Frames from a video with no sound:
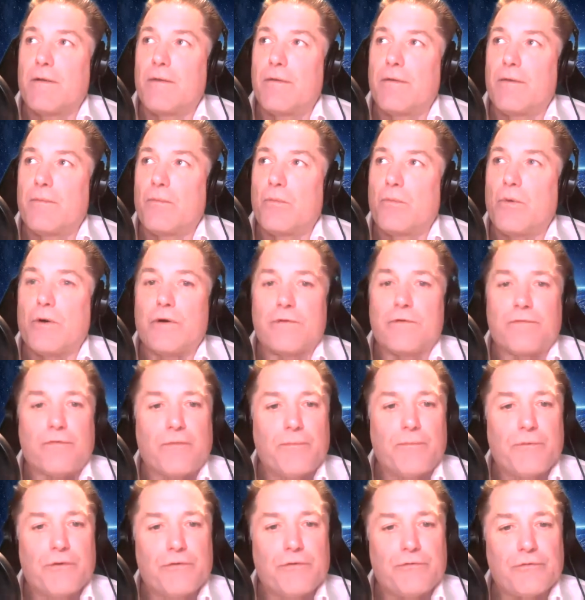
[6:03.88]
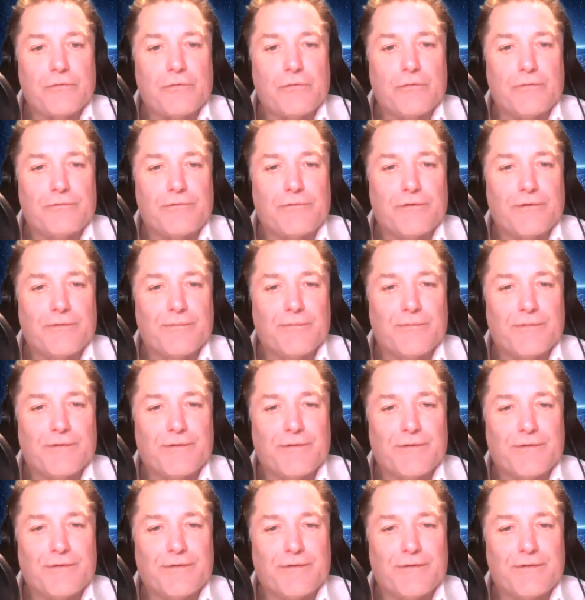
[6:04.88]
wonderful musical from
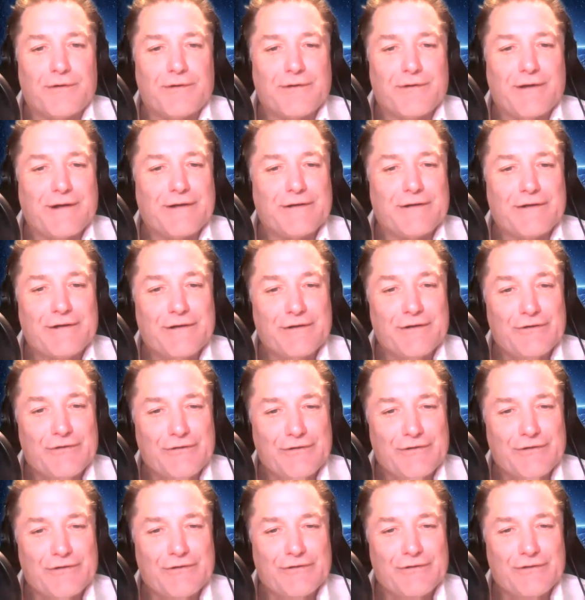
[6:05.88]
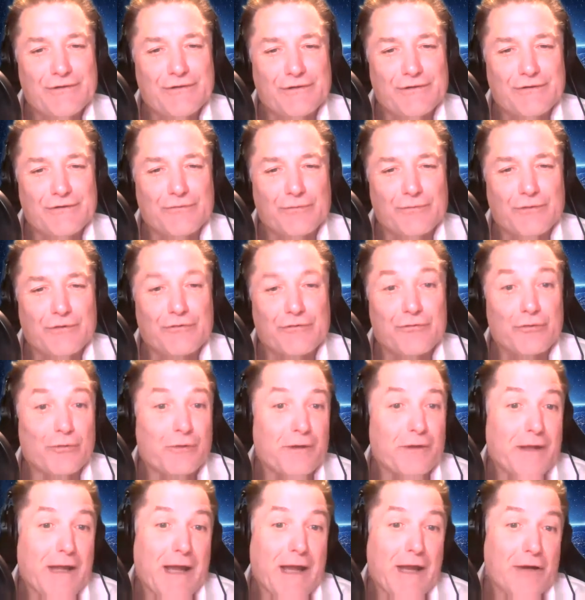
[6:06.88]
the 1960s with
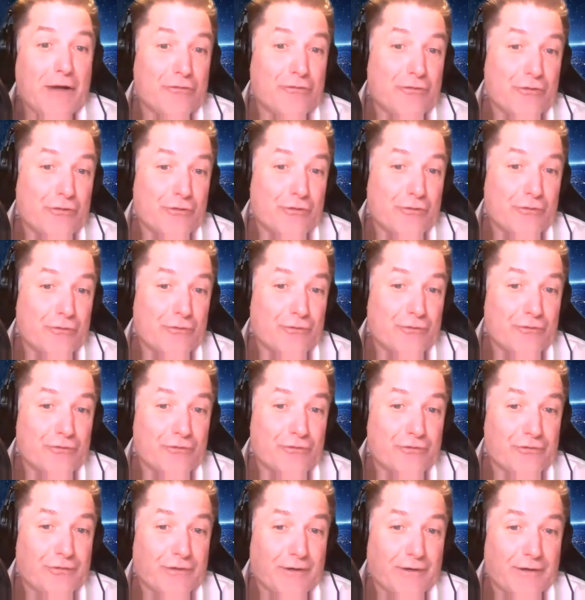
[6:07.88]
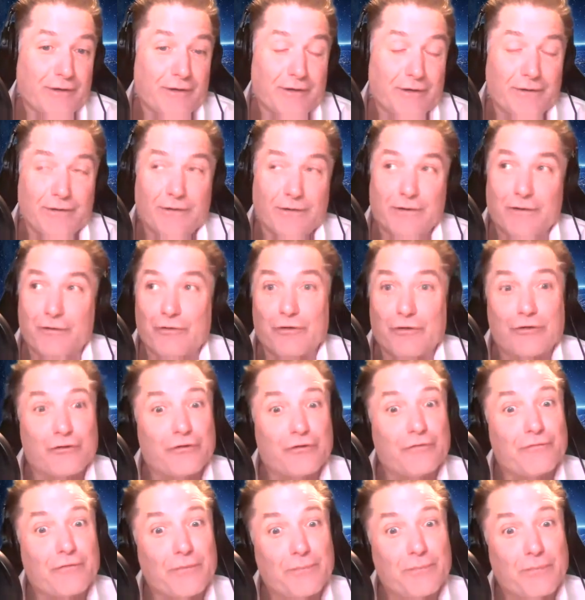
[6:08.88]
Julie Andrews and
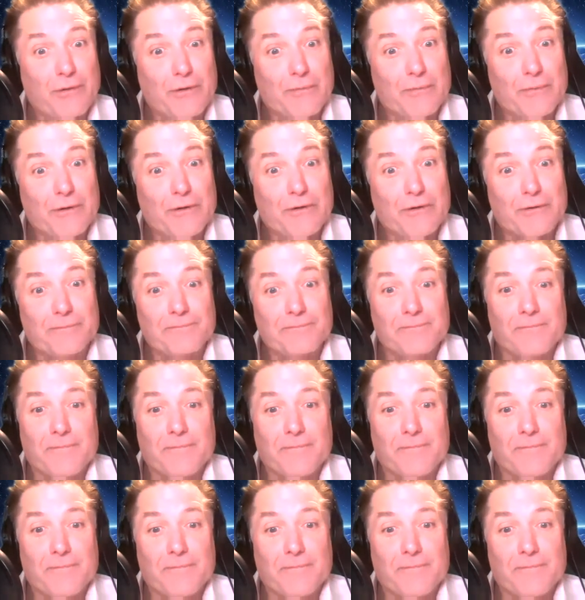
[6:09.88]
Christopher Plummer,